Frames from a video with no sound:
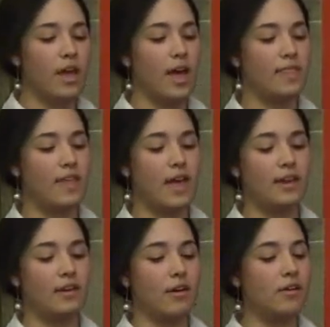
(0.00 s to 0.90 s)
And
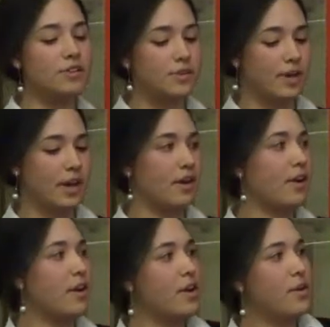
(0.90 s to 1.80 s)
then also here,
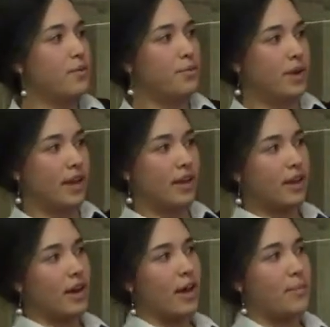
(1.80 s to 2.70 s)
we
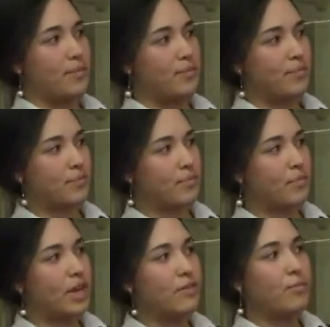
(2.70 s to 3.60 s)

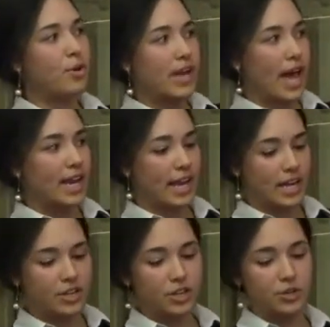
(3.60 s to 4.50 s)
give more data
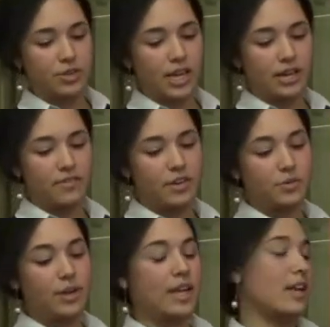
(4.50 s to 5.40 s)
ink to the
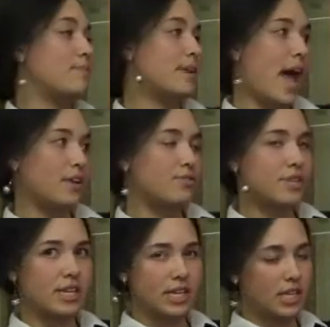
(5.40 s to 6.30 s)
individual income tax
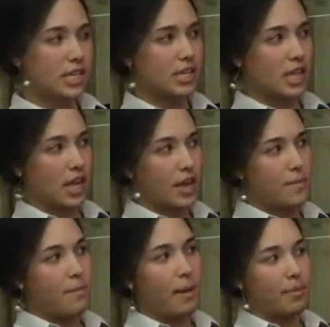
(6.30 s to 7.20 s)
receipts
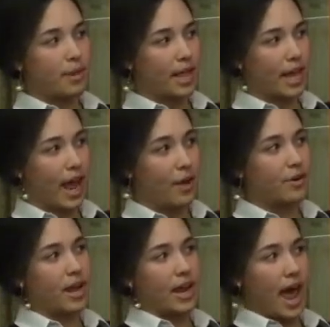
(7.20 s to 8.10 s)
by pulling it out
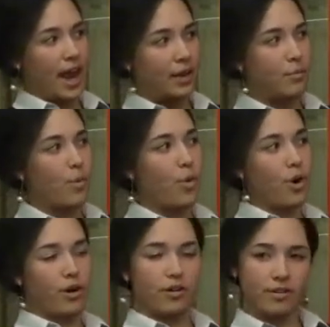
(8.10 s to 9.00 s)
and adding
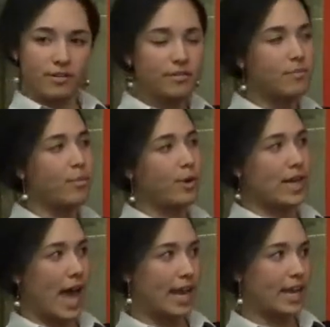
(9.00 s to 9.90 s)
more
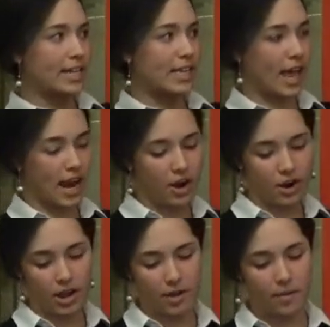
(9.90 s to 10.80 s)
data ink to that
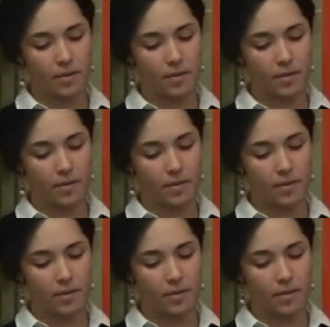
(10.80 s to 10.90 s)
area.